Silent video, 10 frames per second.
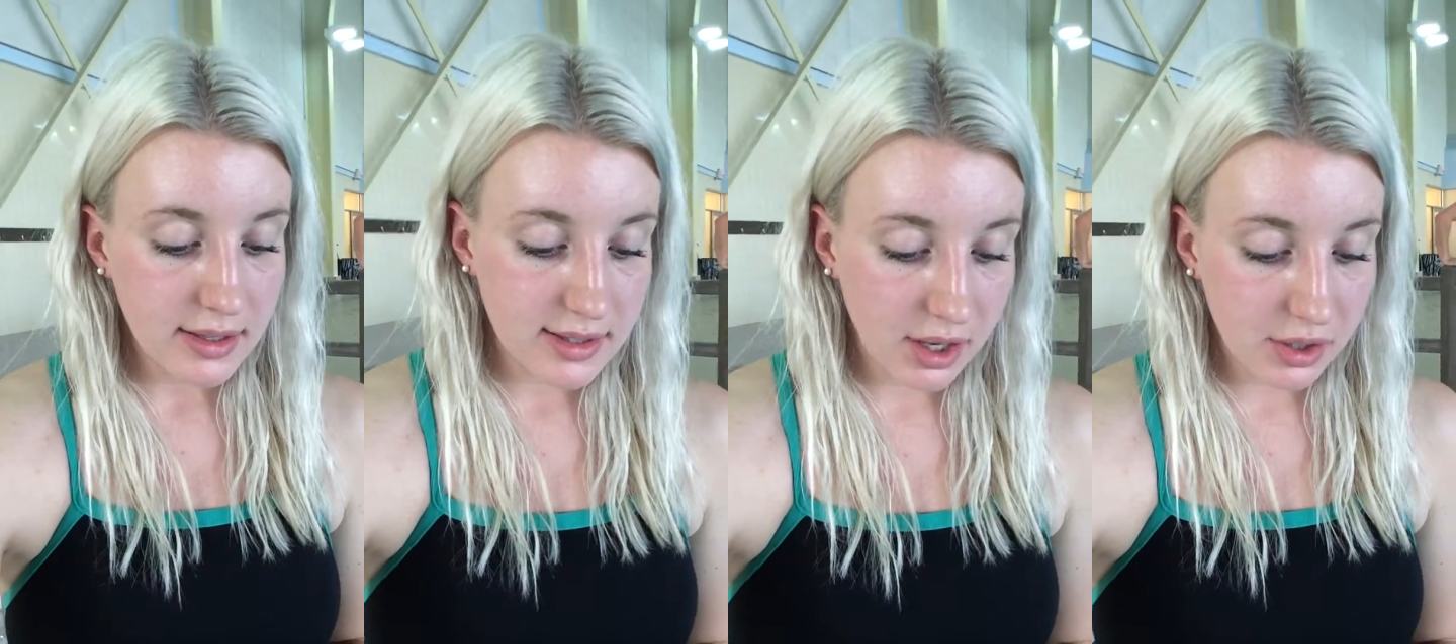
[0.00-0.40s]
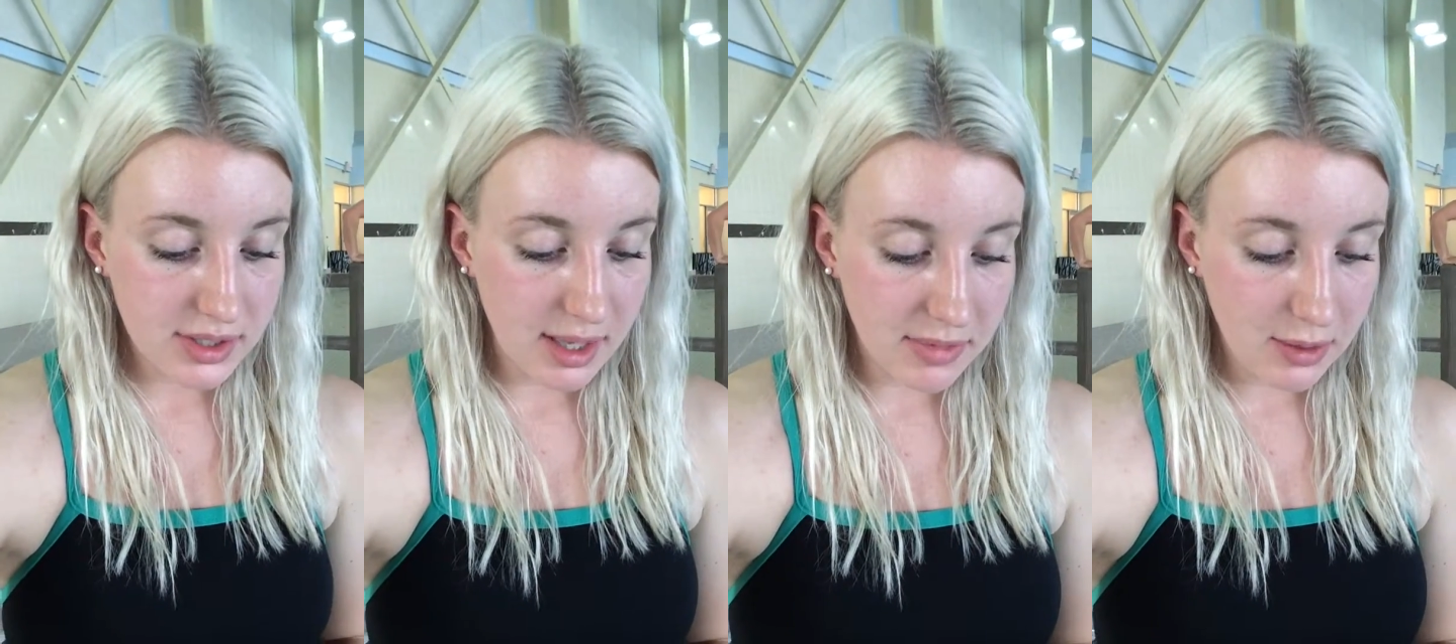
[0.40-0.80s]
So
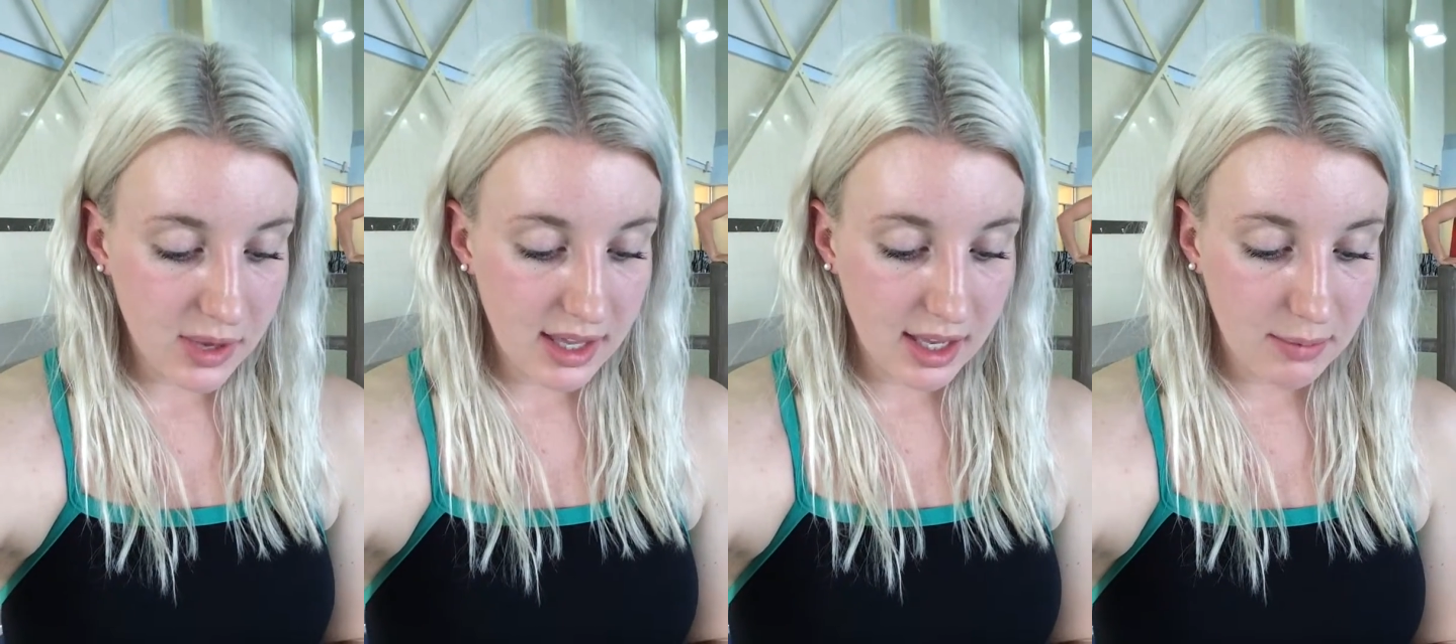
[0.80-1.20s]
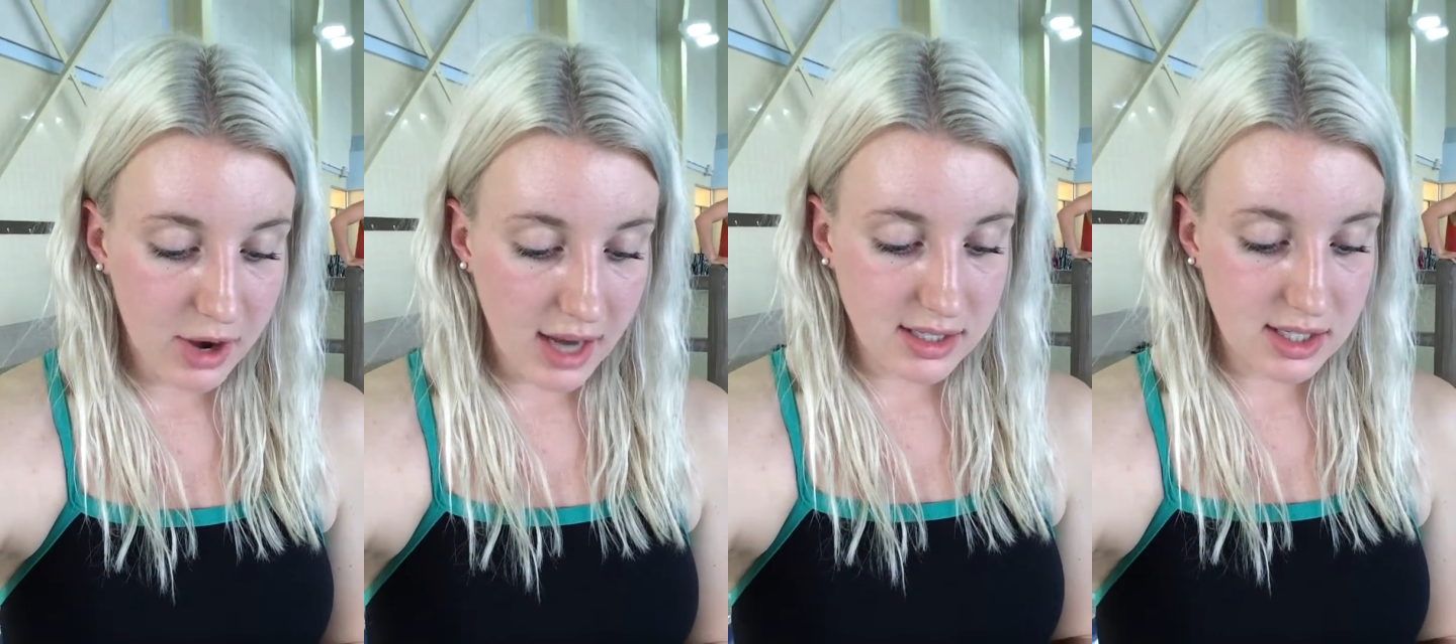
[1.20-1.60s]
something we could
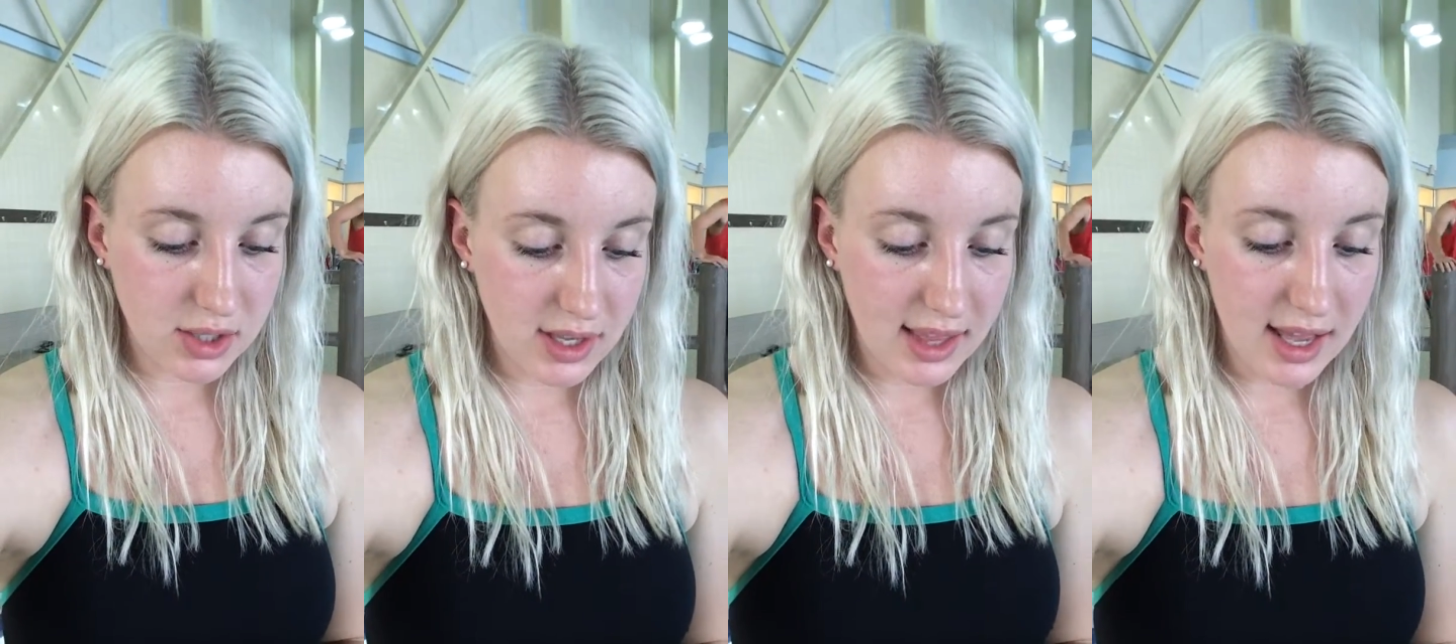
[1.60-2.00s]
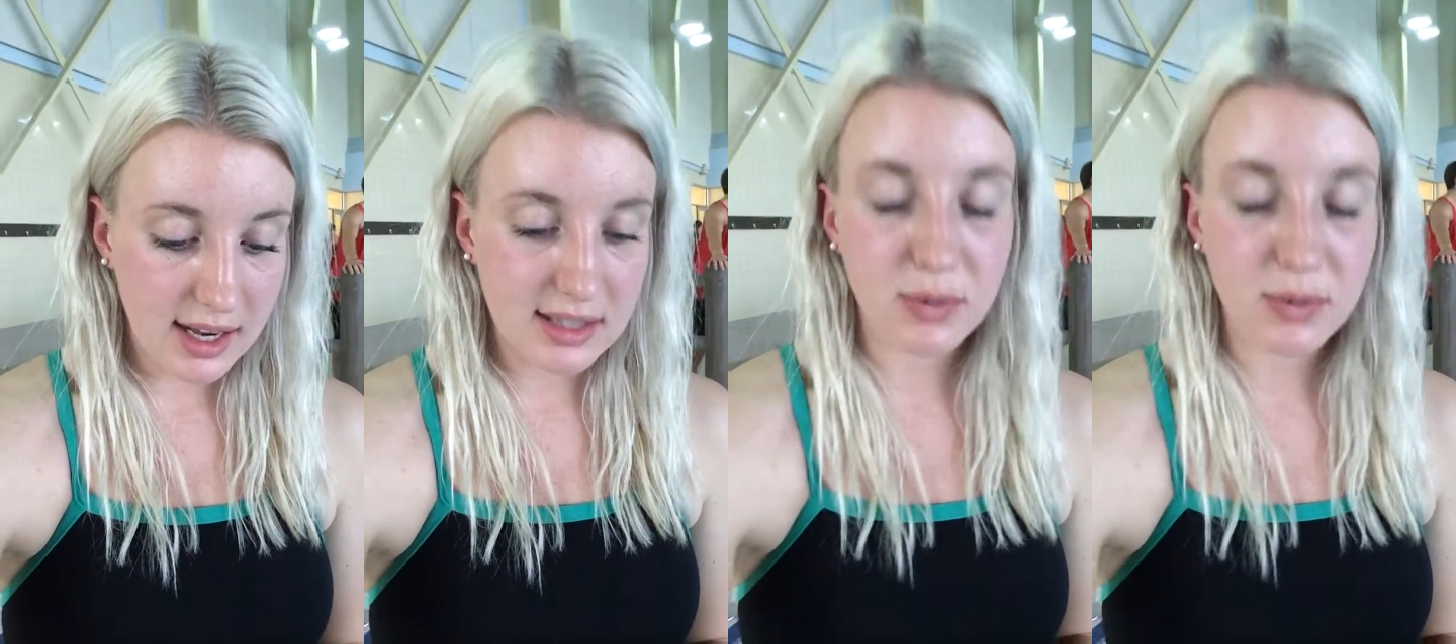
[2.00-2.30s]
practice doing that is